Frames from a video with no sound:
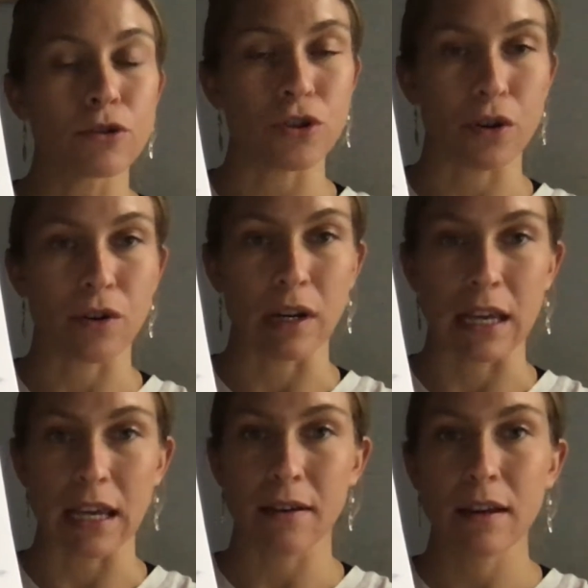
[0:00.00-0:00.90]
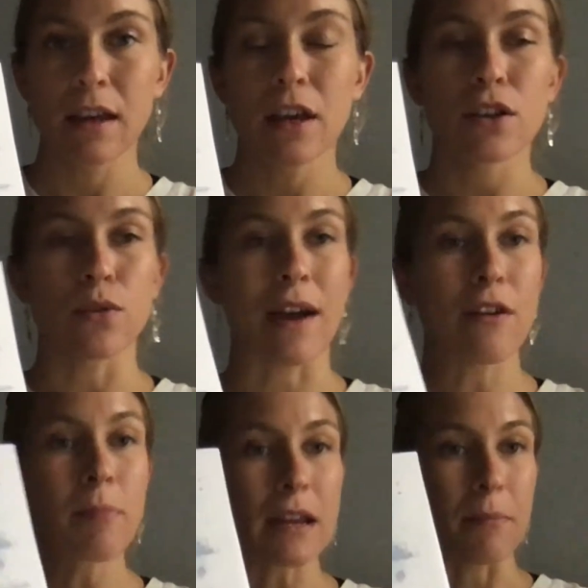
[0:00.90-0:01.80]
journey. So,
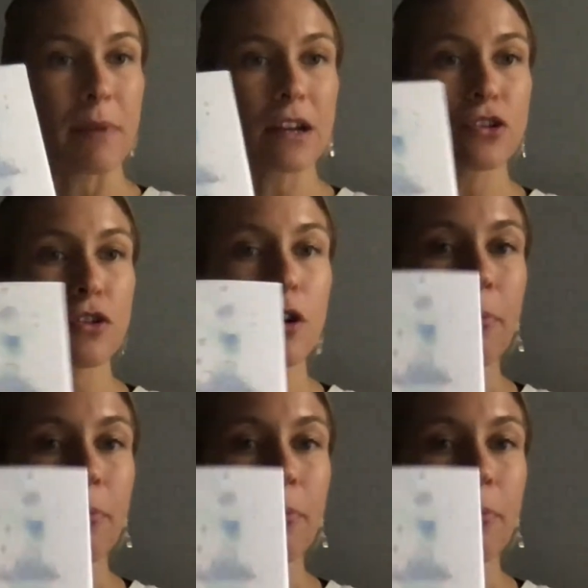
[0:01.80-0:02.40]
everybody, picture your